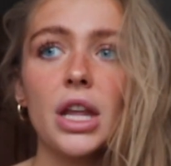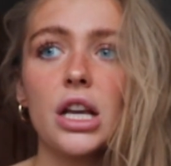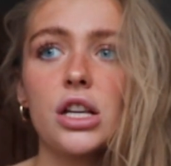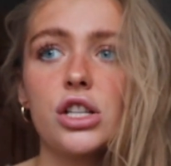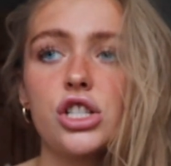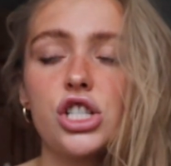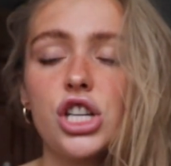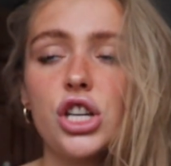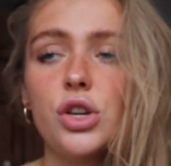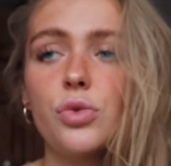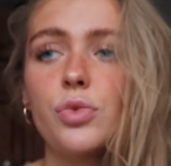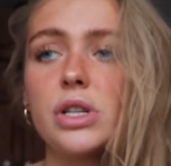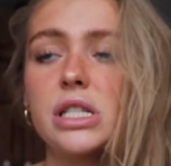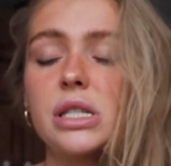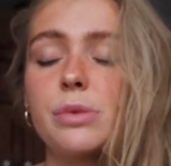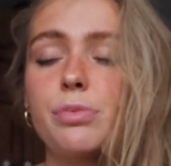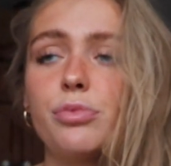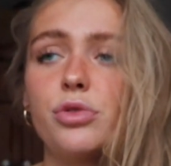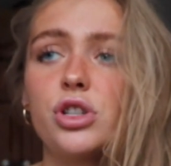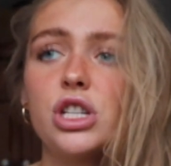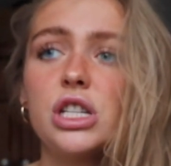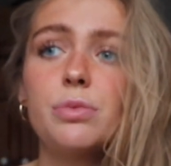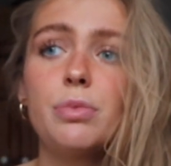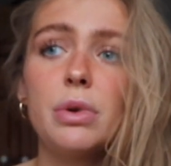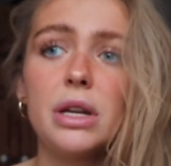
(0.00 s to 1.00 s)

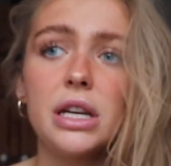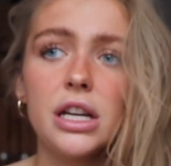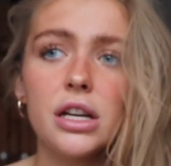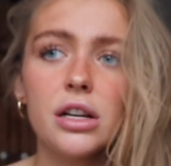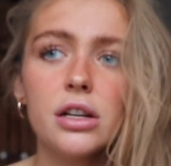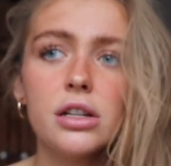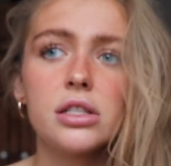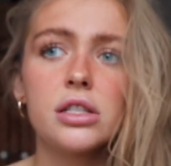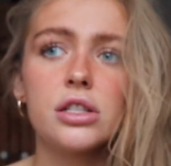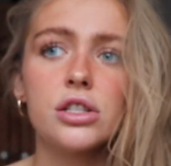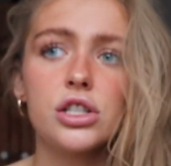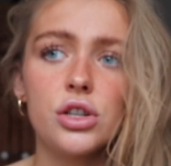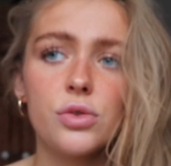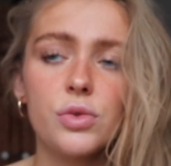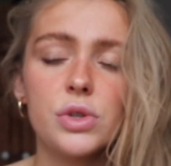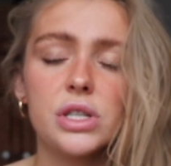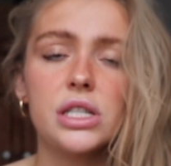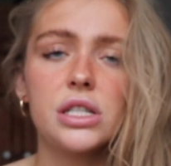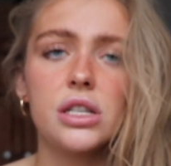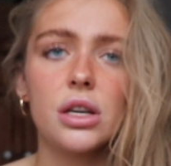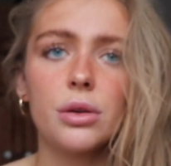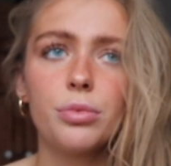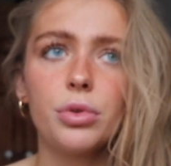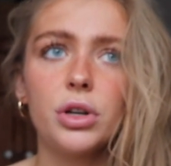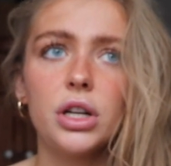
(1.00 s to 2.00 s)
She's been here since she was
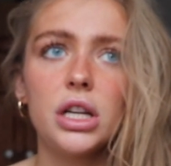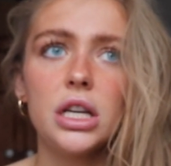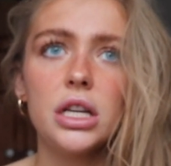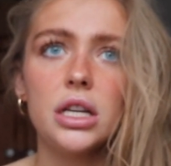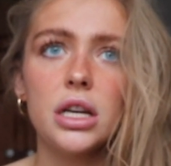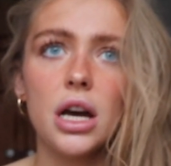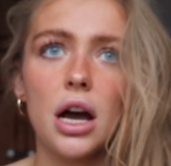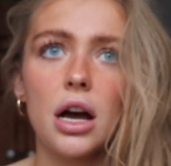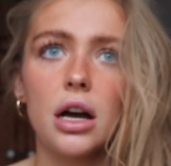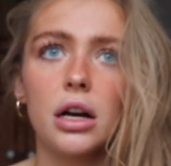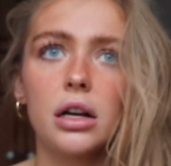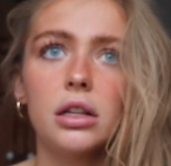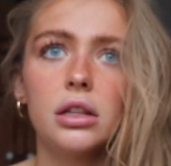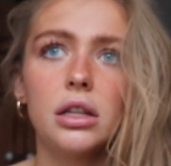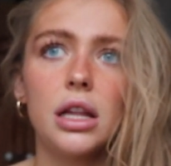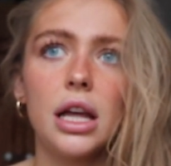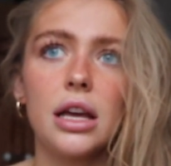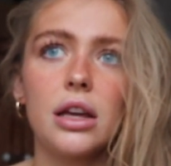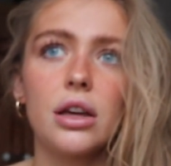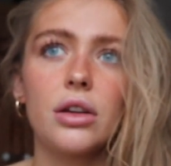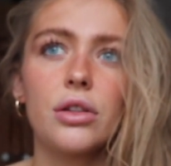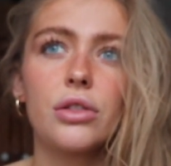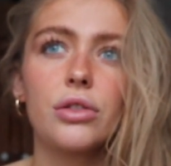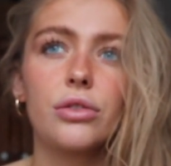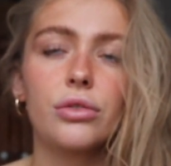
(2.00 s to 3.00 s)
still pretty young,
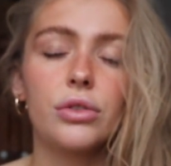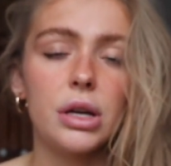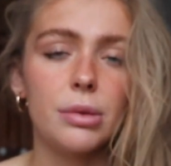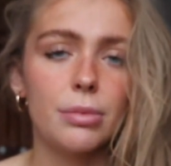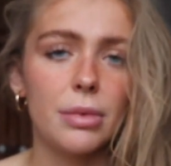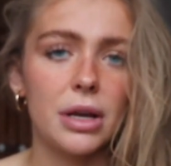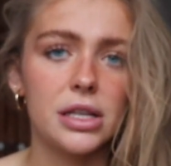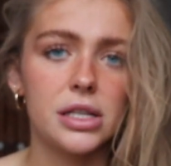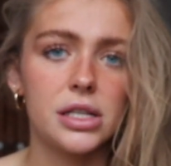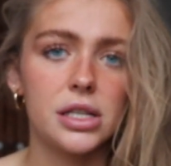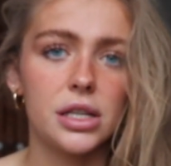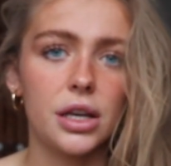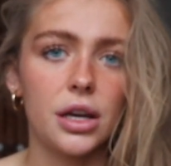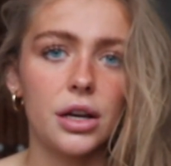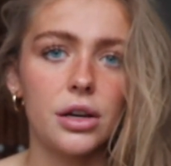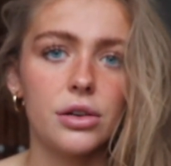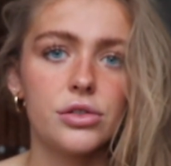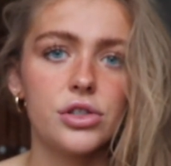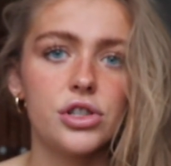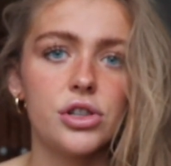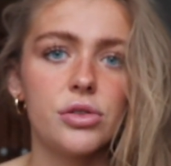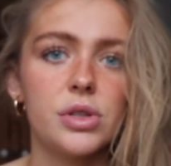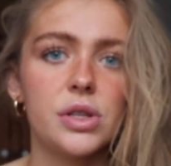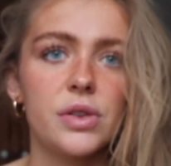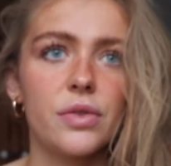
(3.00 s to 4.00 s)
like 3 months ago.
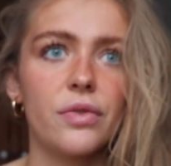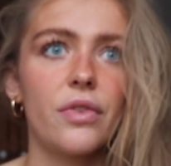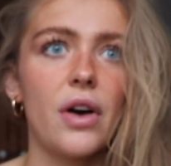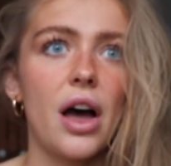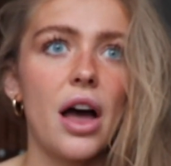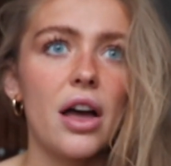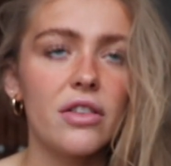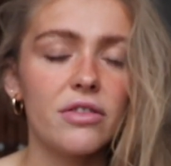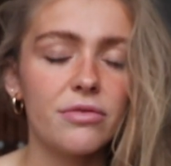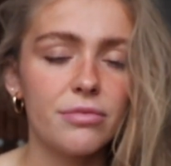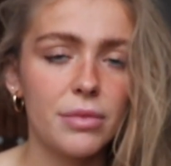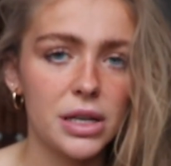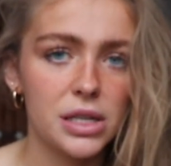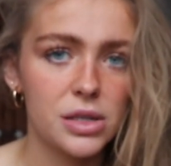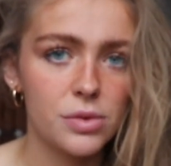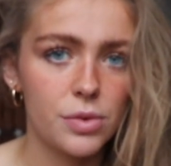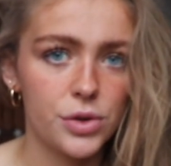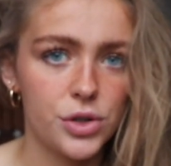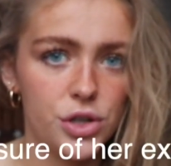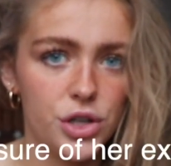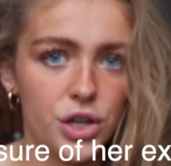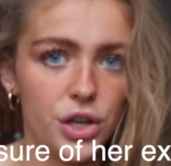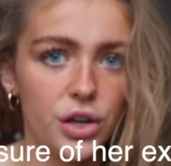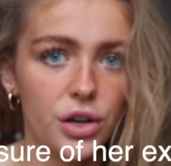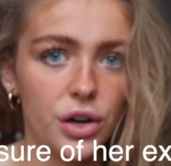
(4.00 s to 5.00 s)
She was 5 months
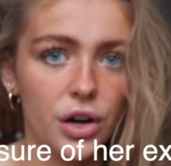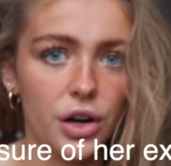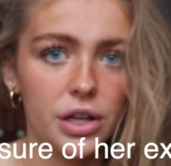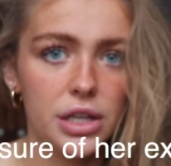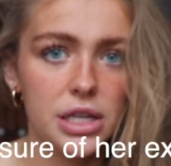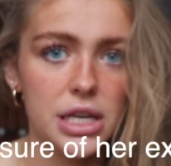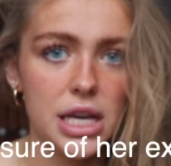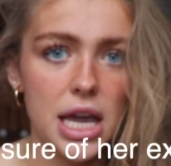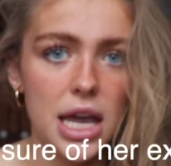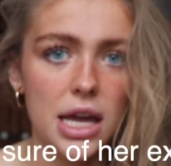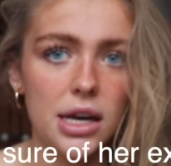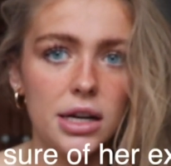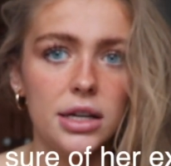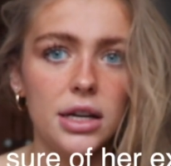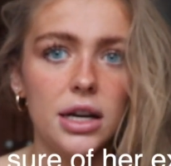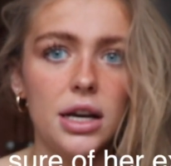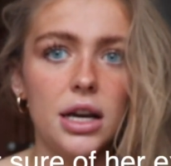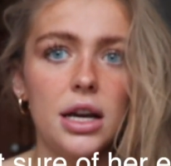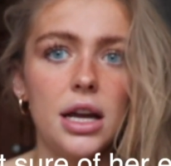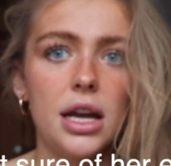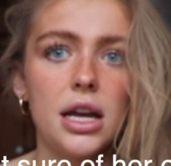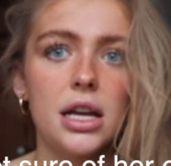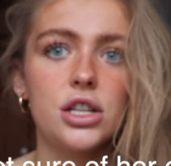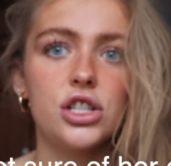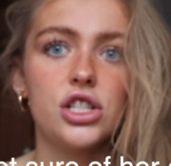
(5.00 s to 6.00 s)
when she got to
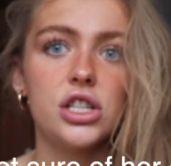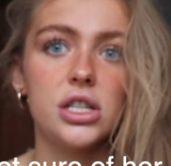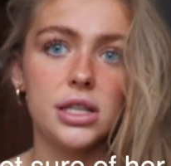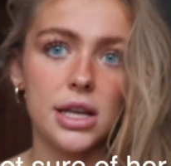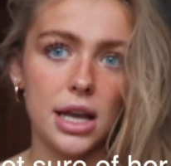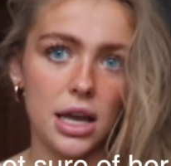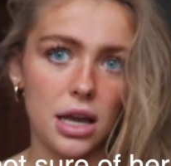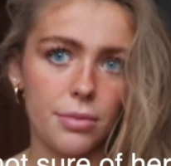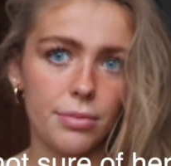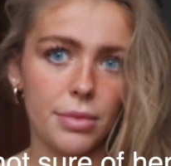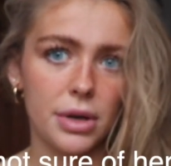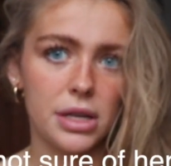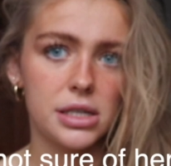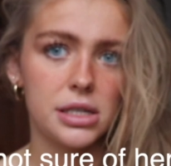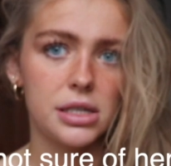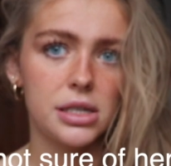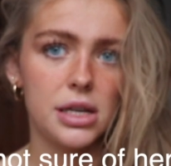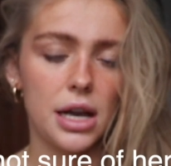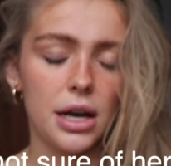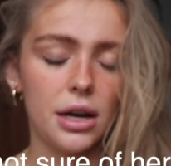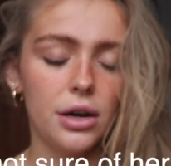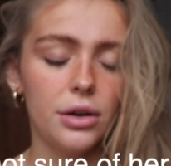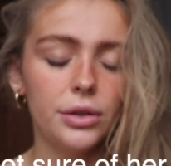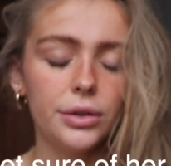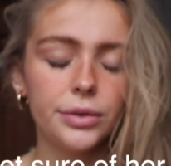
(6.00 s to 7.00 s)
Canada, and she's 8 months
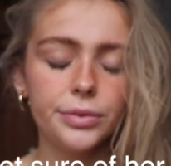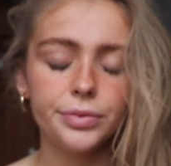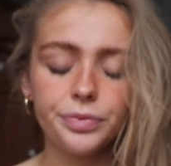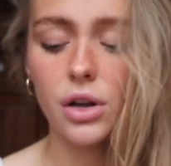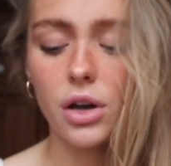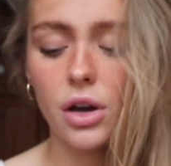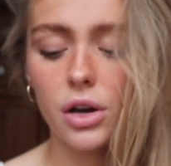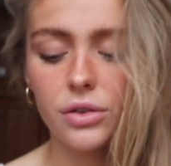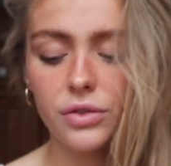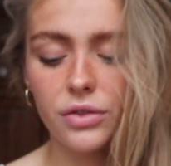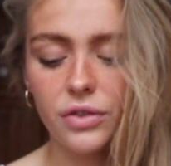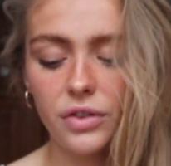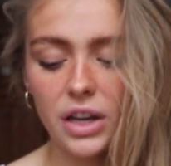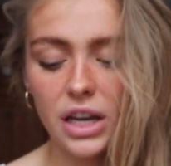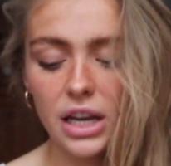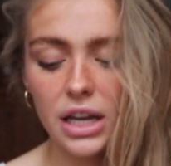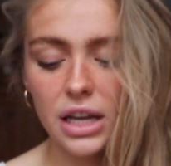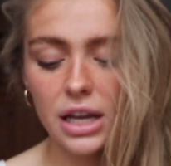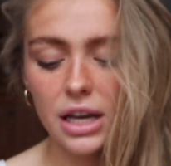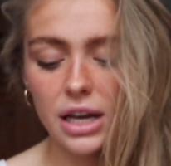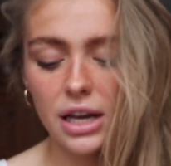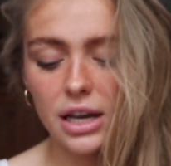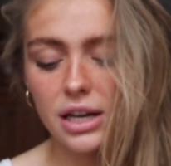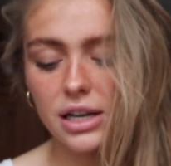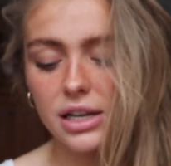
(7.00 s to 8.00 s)
now.
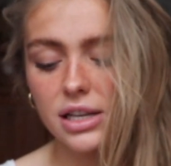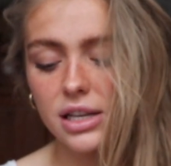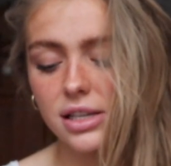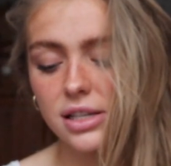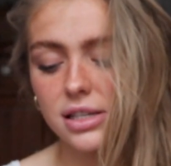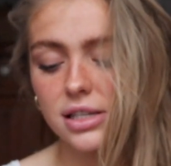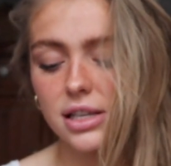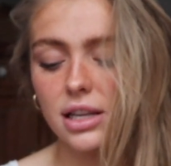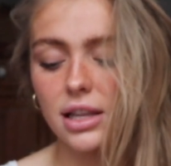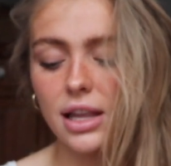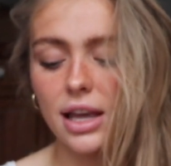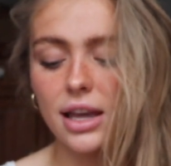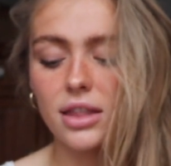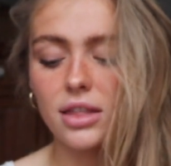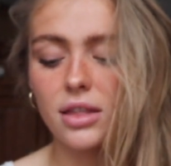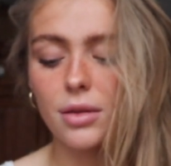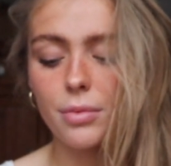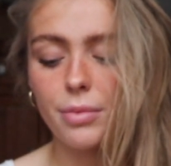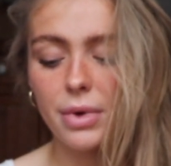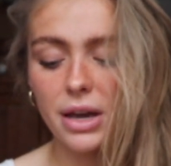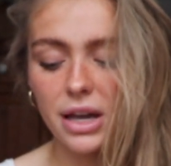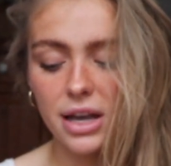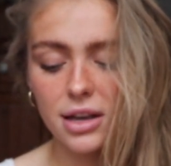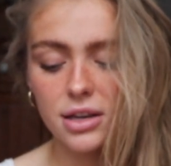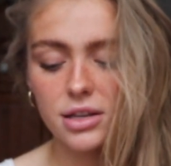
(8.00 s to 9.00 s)
Confit is like the
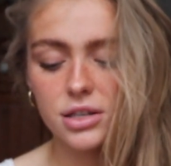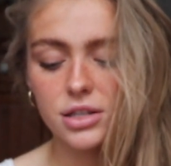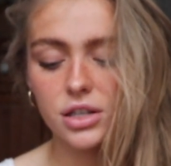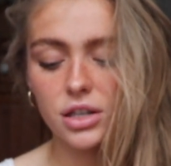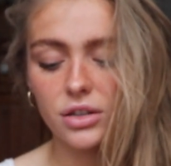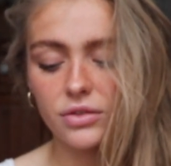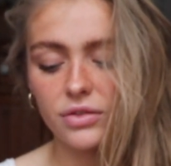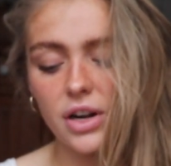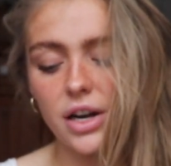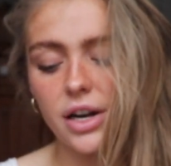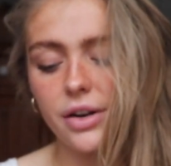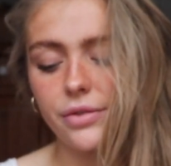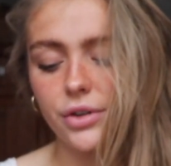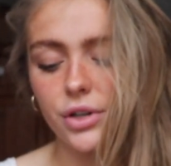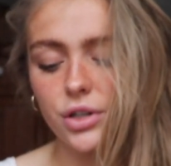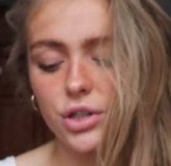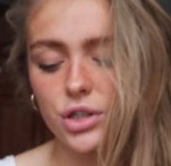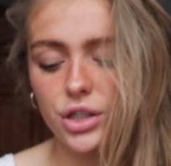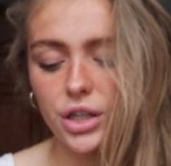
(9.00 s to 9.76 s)
biggest survivor.